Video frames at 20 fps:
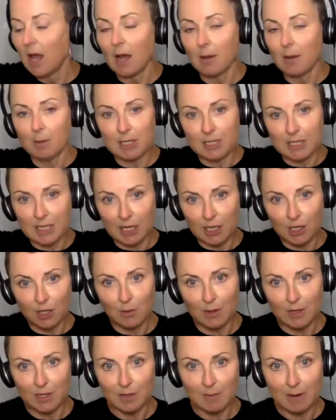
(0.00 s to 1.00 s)
I'm going to take
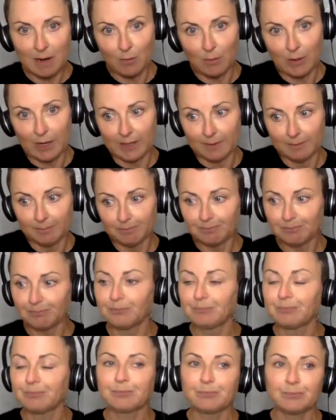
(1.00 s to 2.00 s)
you under my wing,
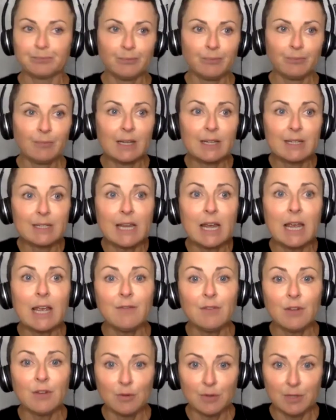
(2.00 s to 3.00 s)

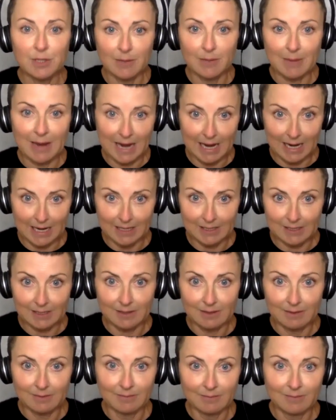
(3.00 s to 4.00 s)
save you some
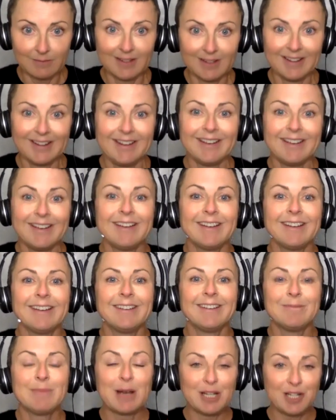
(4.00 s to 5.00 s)
angst
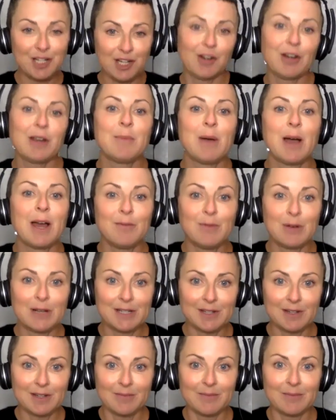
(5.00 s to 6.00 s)
by sharing my
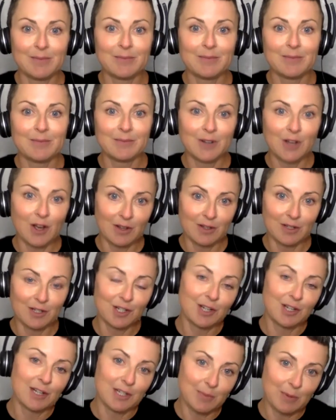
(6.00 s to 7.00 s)
wisdom,
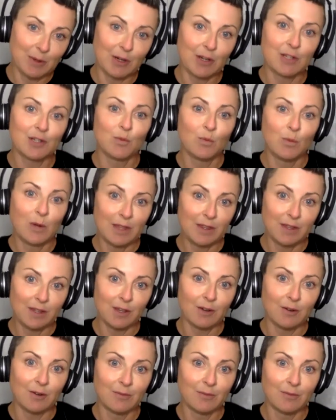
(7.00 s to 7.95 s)
knowledge, and experience with you.